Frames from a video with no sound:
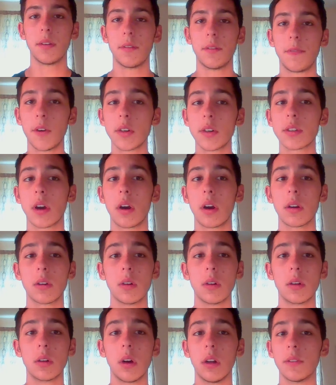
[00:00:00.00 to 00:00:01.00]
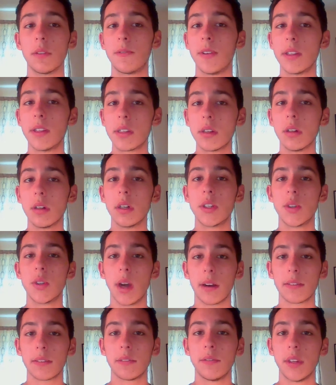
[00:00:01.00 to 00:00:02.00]
The first article, called Physical
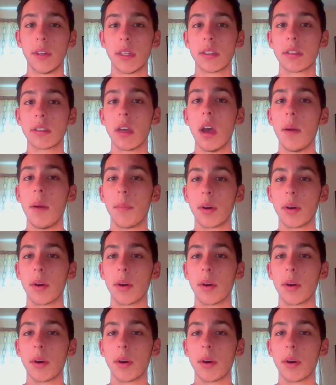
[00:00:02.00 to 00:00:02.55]
Attractiveness,